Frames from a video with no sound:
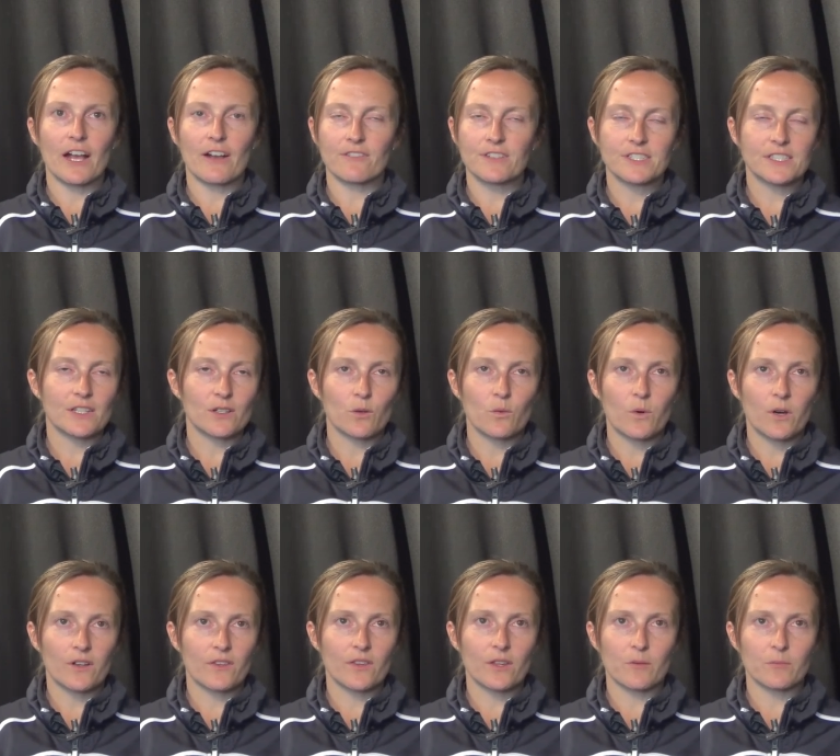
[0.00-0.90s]
every single
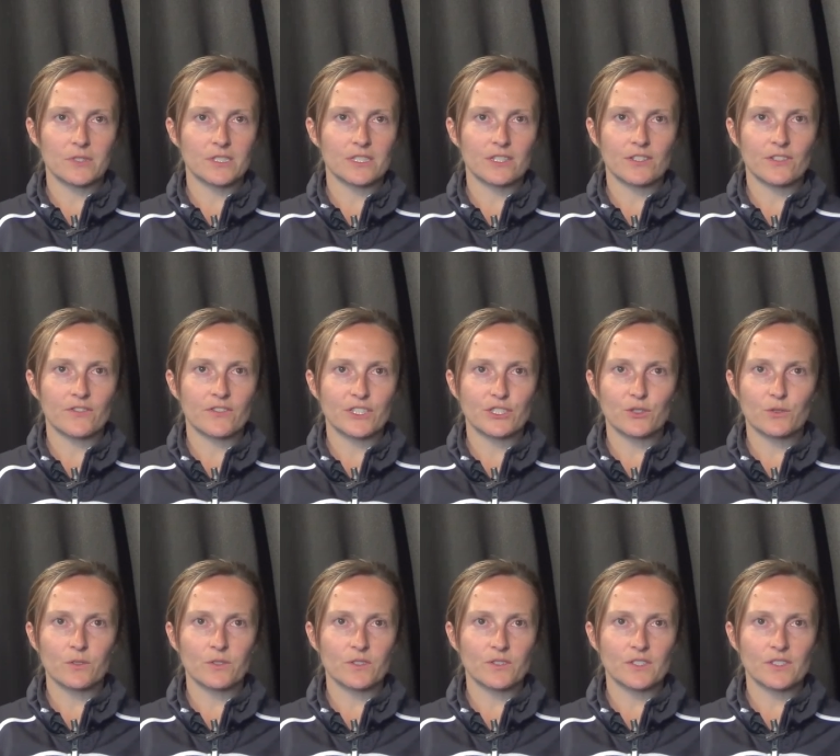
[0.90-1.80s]
one of them as
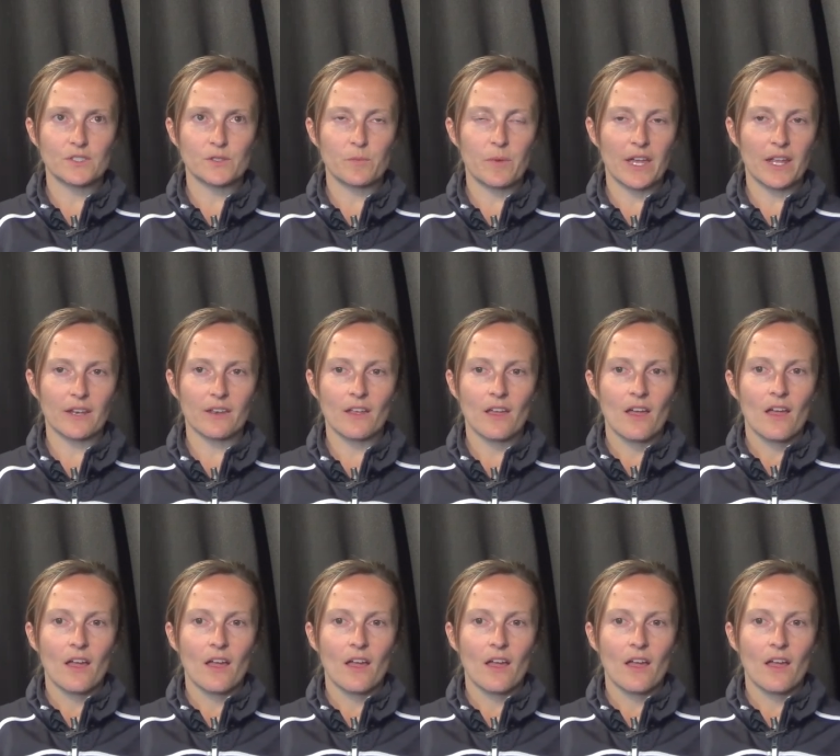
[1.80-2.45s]
individuals, has been